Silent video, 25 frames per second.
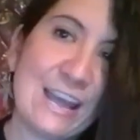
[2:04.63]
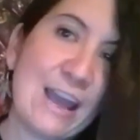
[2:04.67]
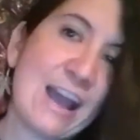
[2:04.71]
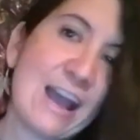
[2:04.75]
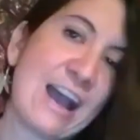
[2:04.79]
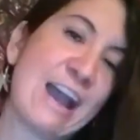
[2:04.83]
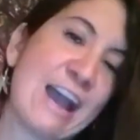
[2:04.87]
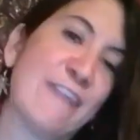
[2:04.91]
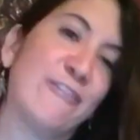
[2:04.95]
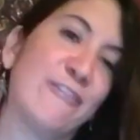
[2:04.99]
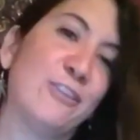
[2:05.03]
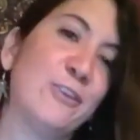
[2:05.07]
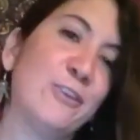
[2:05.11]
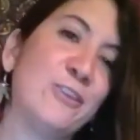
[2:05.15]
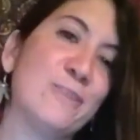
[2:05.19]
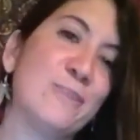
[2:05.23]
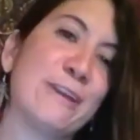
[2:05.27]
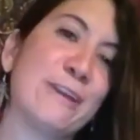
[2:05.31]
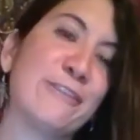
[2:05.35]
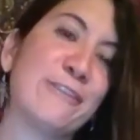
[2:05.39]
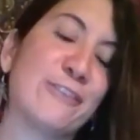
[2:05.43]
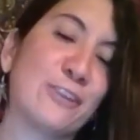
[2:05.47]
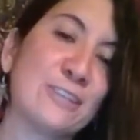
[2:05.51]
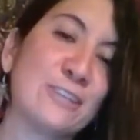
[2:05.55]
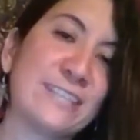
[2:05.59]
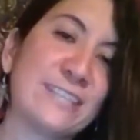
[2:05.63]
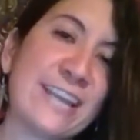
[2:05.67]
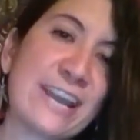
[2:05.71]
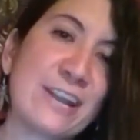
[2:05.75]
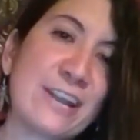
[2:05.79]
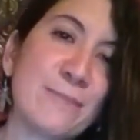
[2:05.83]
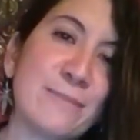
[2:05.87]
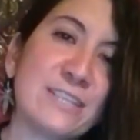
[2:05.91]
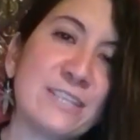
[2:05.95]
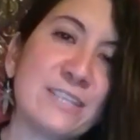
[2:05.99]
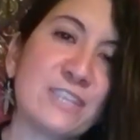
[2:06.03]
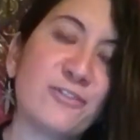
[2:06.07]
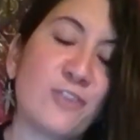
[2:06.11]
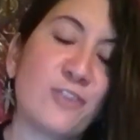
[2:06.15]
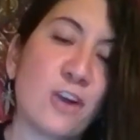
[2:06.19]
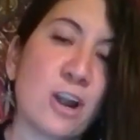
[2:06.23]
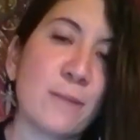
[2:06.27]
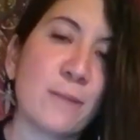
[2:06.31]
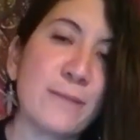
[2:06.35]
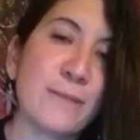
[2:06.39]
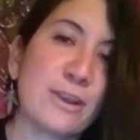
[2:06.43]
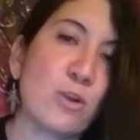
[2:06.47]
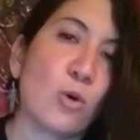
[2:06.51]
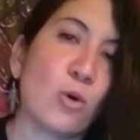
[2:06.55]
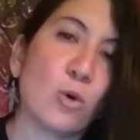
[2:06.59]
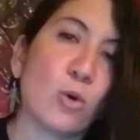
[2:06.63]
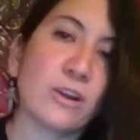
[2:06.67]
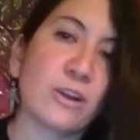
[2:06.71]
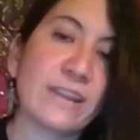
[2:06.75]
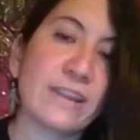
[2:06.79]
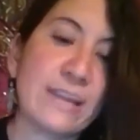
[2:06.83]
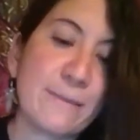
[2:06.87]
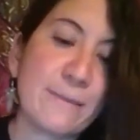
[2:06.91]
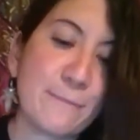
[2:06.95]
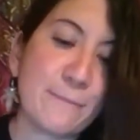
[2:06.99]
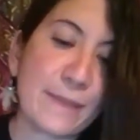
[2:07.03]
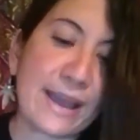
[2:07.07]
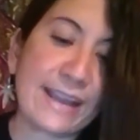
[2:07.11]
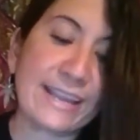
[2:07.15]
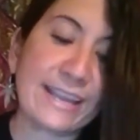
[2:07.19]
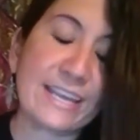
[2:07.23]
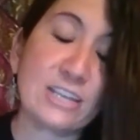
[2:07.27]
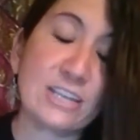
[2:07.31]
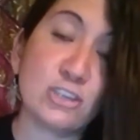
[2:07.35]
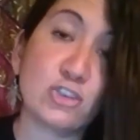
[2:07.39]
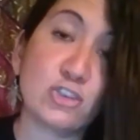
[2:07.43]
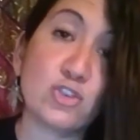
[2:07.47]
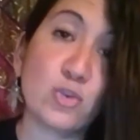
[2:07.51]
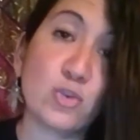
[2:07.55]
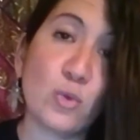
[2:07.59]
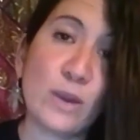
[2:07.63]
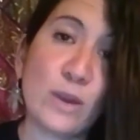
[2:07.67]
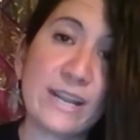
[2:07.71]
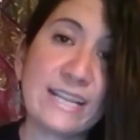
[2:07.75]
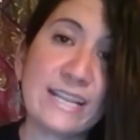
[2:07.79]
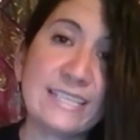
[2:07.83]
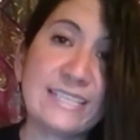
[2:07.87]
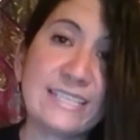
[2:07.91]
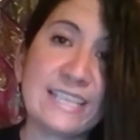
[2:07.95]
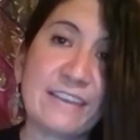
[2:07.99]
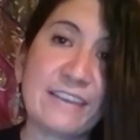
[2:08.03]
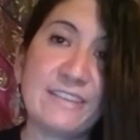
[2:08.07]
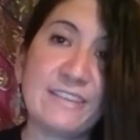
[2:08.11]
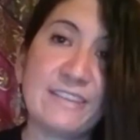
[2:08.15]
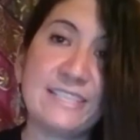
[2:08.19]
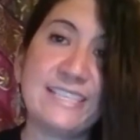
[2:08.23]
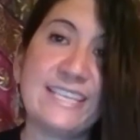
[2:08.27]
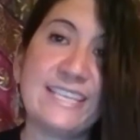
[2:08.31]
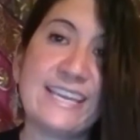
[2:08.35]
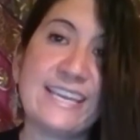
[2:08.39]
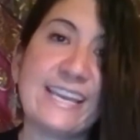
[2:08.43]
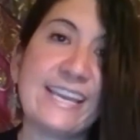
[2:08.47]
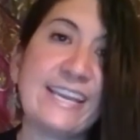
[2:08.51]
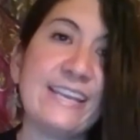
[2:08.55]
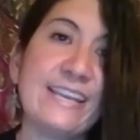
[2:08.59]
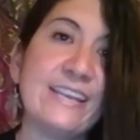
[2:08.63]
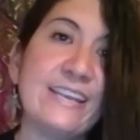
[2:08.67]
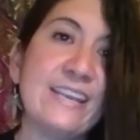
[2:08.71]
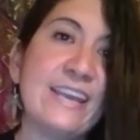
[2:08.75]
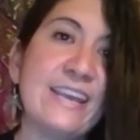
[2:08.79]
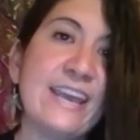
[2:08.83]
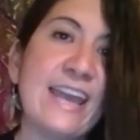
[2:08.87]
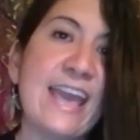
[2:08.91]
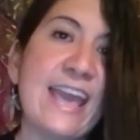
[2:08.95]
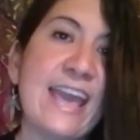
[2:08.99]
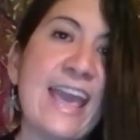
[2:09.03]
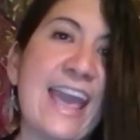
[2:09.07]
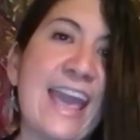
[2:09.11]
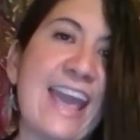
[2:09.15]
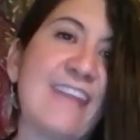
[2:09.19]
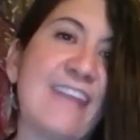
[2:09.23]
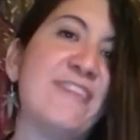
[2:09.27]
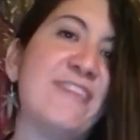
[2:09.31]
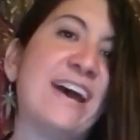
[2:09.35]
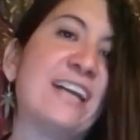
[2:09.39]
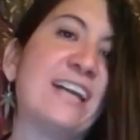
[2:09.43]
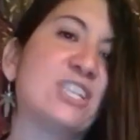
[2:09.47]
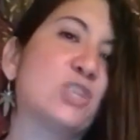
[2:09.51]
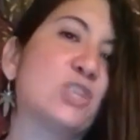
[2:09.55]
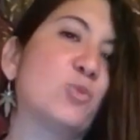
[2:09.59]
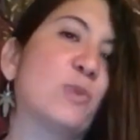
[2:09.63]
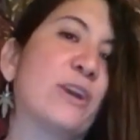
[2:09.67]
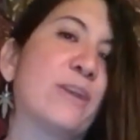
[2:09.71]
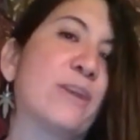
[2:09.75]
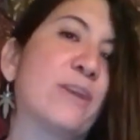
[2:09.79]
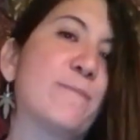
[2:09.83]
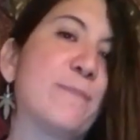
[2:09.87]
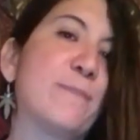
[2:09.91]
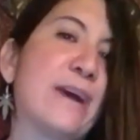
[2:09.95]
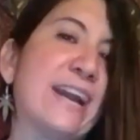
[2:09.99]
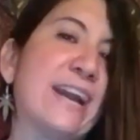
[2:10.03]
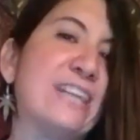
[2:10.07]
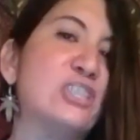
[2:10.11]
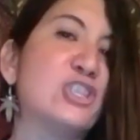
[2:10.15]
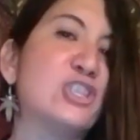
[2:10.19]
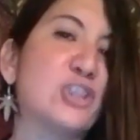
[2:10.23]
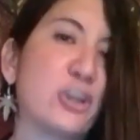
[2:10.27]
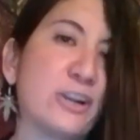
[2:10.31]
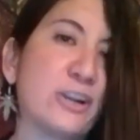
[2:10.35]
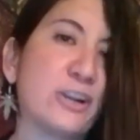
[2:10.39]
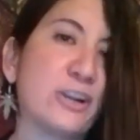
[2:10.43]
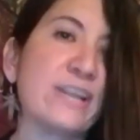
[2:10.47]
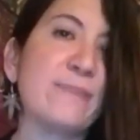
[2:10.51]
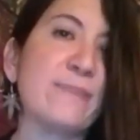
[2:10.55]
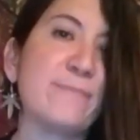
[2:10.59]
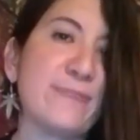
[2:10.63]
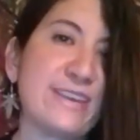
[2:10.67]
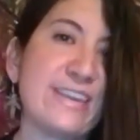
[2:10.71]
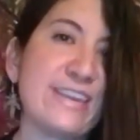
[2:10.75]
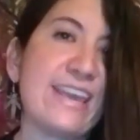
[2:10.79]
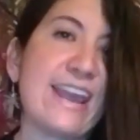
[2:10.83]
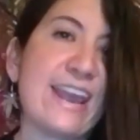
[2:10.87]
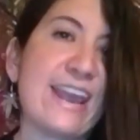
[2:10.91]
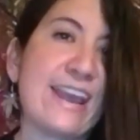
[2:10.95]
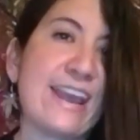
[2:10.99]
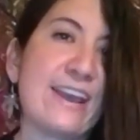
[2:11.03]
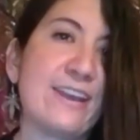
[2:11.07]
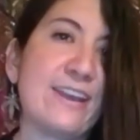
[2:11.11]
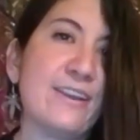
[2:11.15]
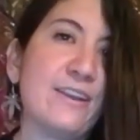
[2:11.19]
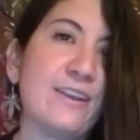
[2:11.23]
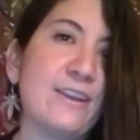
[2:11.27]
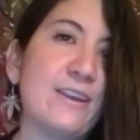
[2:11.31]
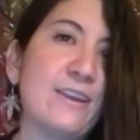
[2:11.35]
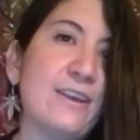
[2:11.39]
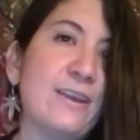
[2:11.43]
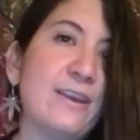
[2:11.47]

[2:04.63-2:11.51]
I flew to my first cannabis farm in Oregon back in 2017, and that's where my journey began.